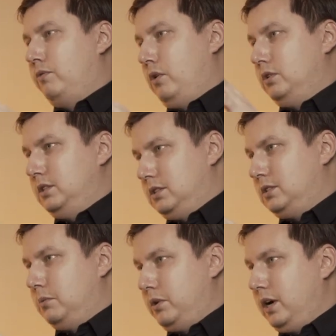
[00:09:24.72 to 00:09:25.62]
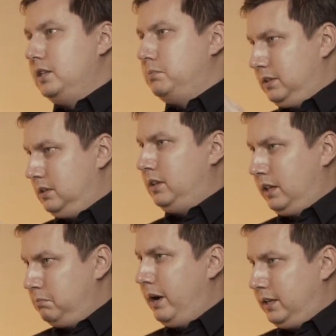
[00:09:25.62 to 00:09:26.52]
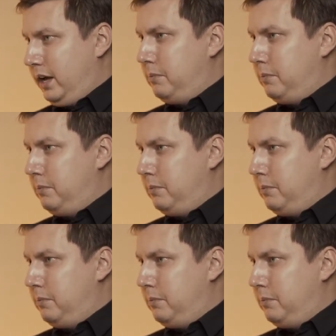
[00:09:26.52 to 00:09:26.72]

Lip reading: Of course, it's a surprise, but that might happen.